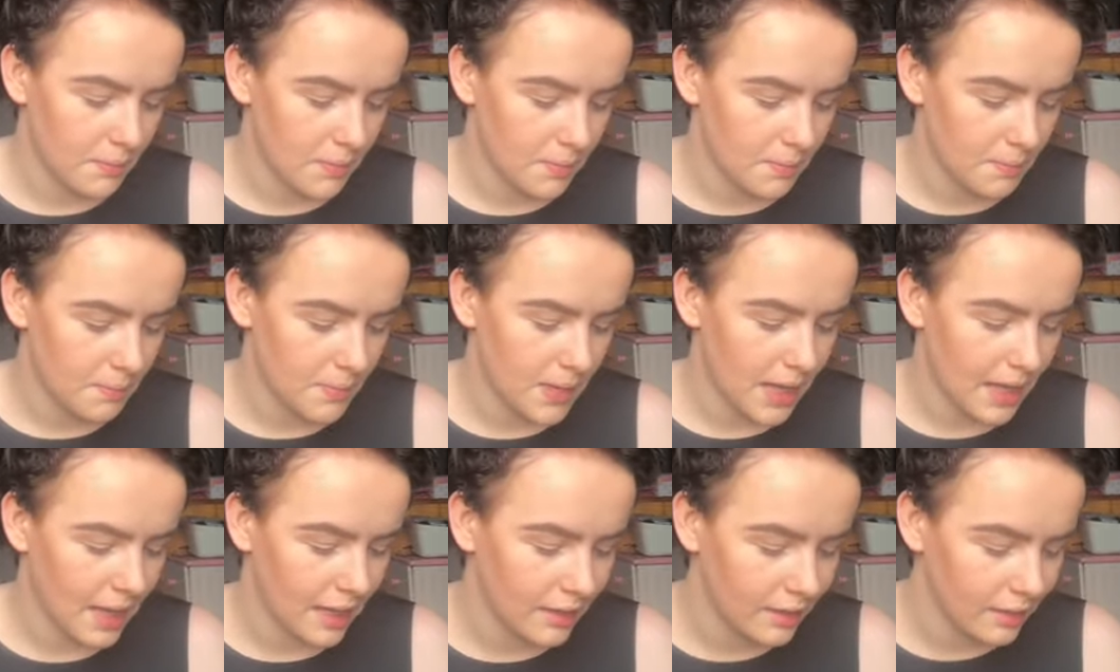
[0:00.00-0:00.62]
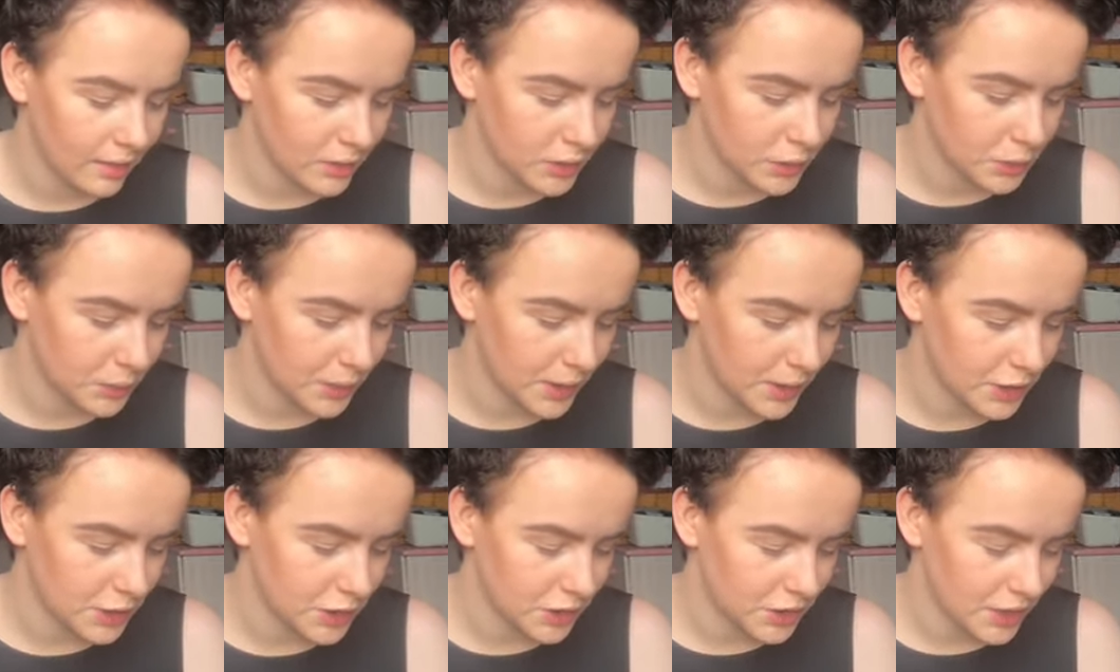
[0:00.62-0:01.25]
My next
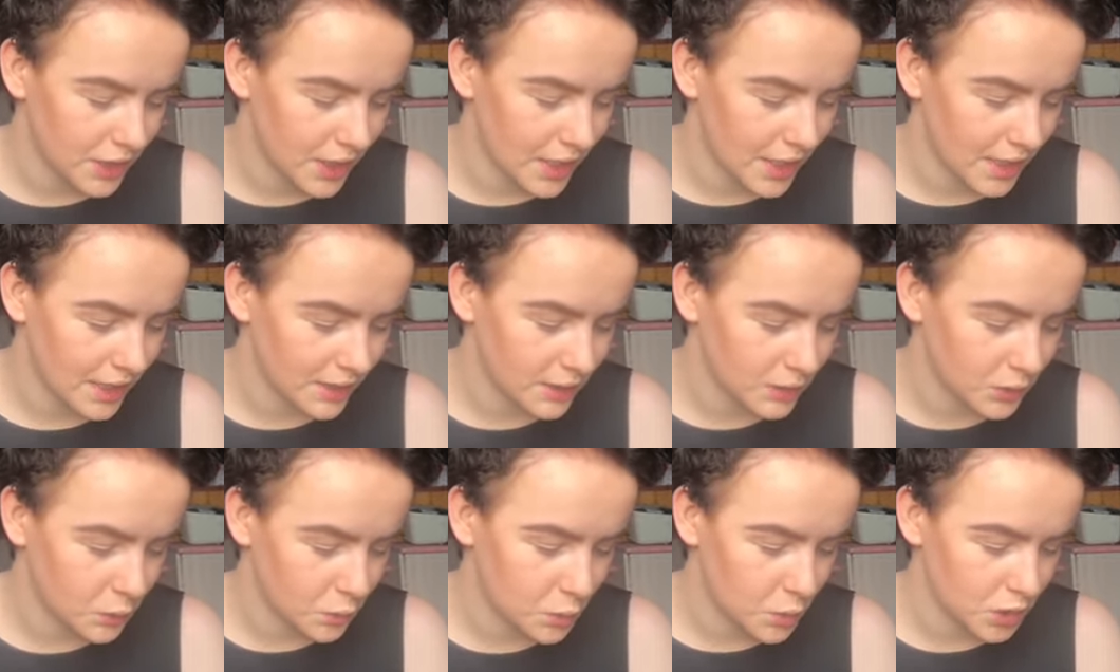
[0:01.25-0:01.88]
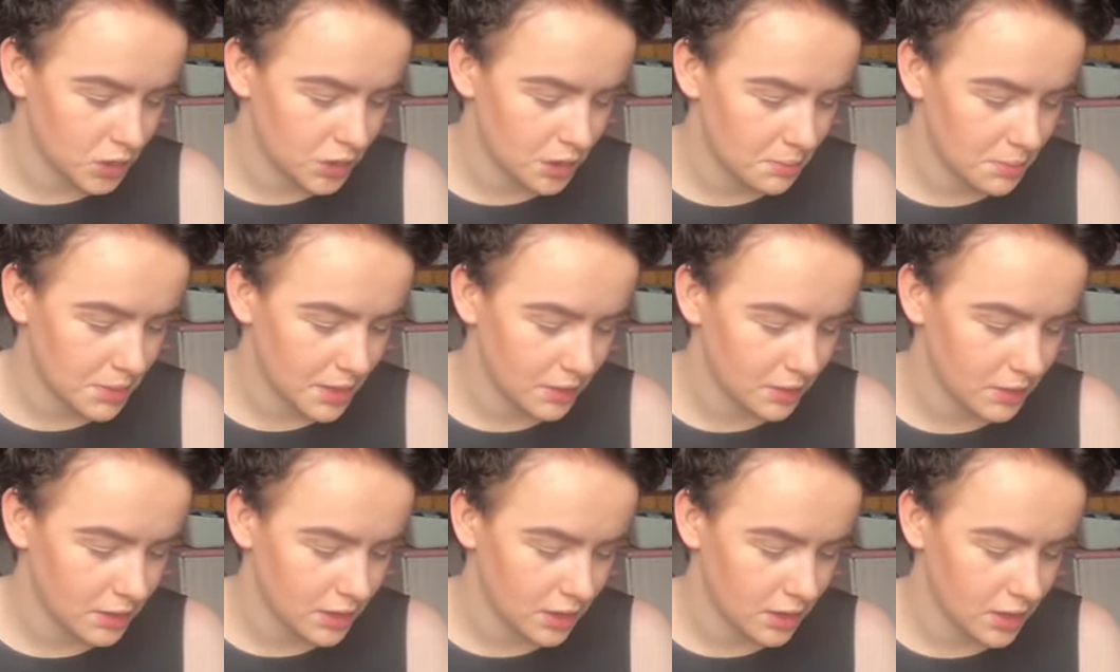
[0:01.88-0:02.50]
question is, what's your
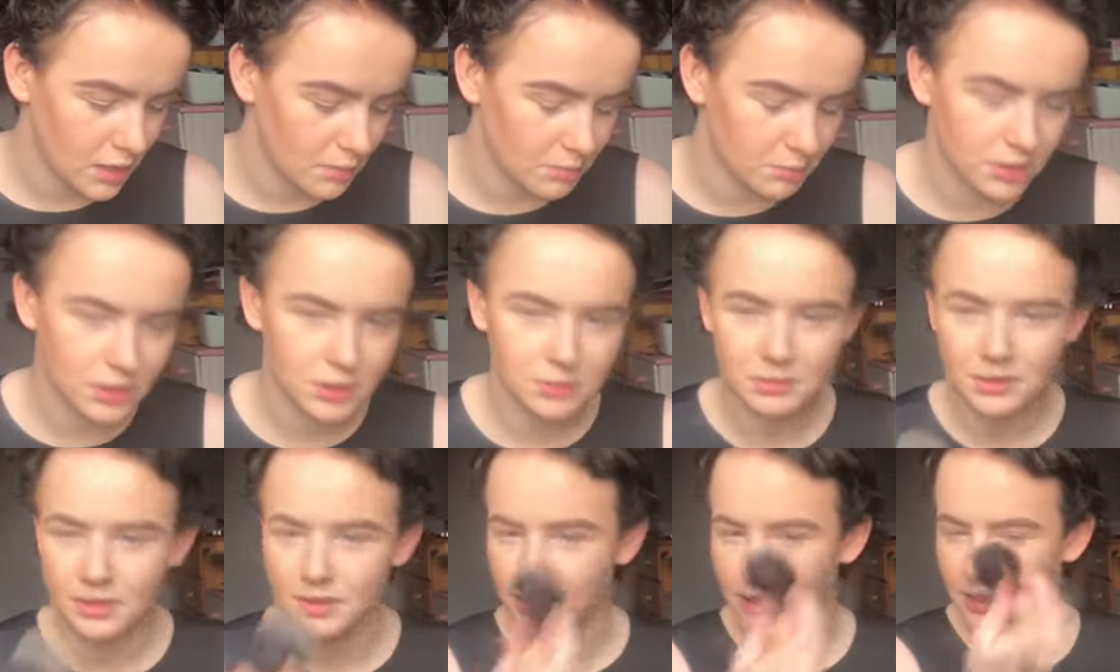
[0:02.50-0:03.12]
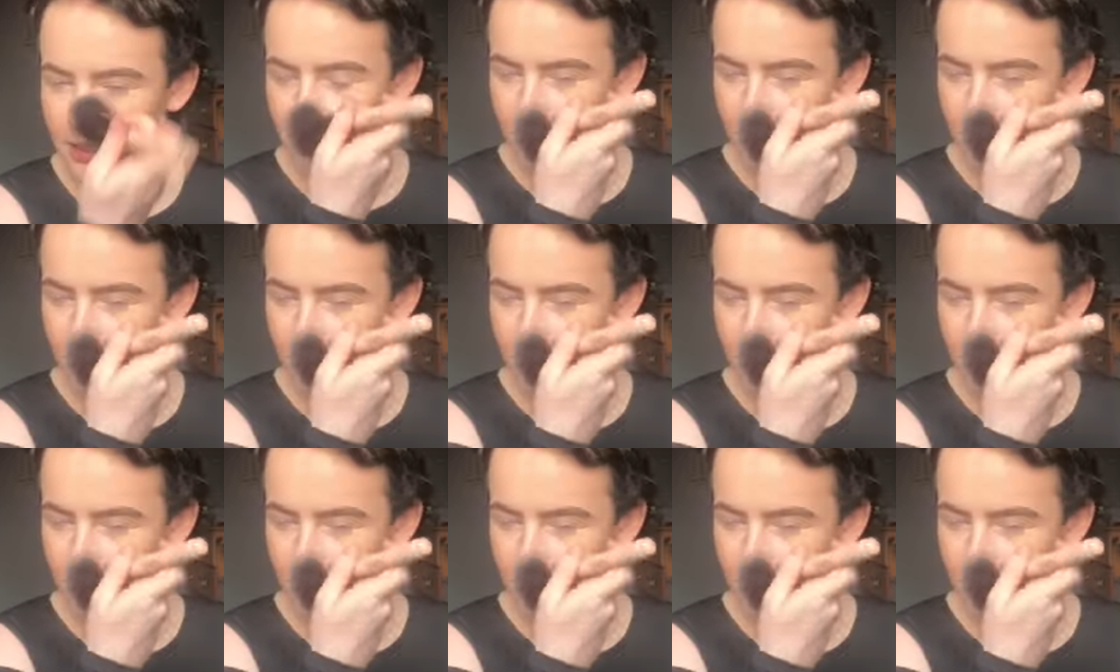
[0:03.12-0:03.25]
proudest accomplishment?